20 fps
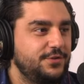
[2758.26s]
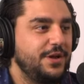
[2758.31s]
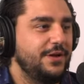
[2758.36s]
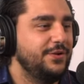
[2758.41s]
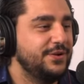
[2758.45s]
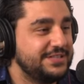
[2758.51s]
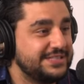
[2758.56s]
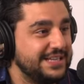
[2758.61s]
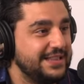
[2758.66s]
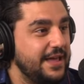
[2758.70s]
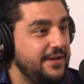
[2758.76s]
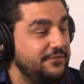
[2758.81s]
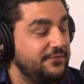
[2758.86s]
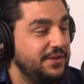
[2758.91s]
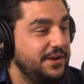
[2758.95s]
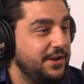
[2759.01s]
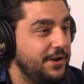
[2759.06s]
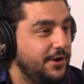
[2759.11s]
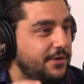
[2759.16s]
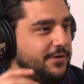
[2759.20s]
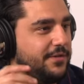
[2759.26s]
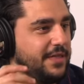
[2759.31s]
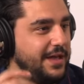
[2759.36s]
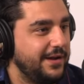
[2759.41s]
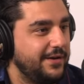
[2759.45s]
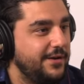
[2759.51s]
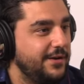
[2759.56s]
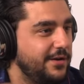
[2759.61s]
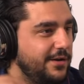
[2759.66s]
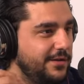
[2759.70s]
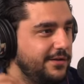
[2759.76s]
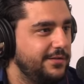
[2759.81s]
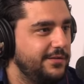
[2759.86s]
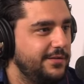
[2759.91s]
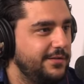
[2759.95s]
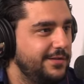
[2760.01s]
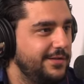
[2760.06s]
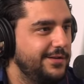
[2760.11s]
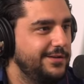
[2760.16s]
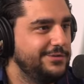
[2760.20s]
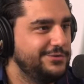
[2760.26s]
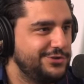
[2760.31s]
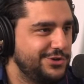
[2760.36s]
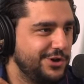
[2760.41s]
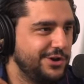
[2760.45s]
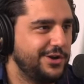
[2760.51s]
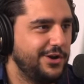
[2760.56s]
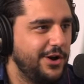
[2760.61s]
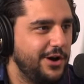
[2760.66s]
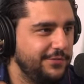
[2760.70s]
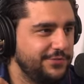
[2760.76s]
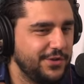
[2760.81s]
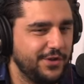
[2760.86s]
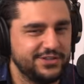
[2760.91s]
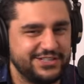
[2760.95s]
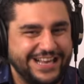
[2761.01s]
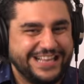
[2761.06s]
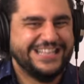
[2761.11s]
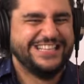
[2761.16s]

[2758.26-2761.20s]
You ever see that video of that girl? Yeah, jerking off the.